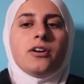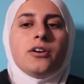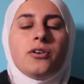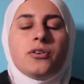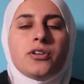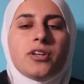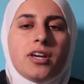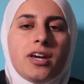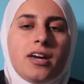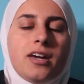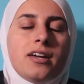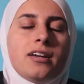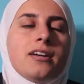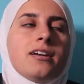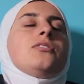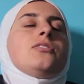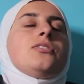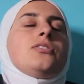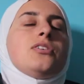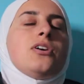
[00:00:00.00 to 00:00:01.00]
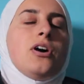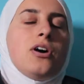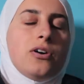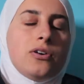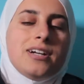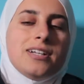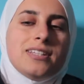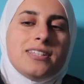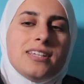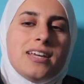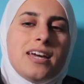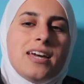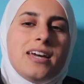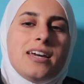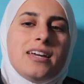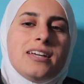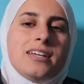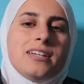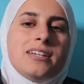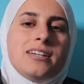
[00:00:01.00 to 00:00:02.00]
Okay, so a
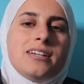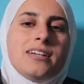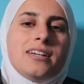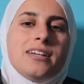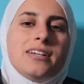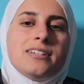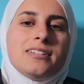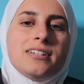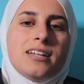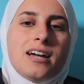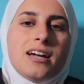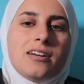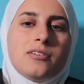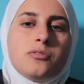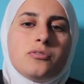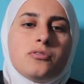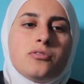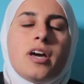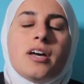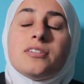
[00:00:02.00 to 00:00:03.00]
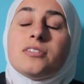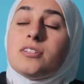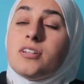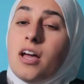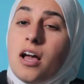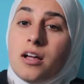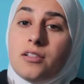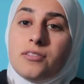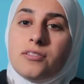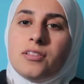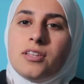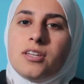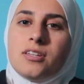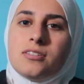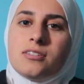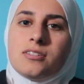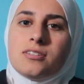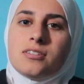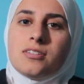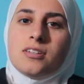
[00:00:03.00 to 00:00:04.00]
day in life as an
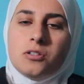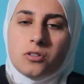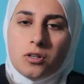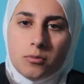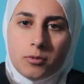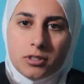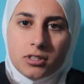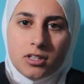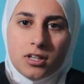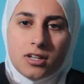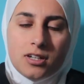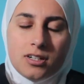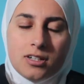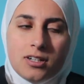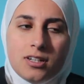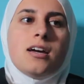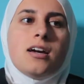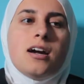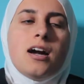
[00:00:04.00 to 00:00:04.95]
athlete in Ramadan.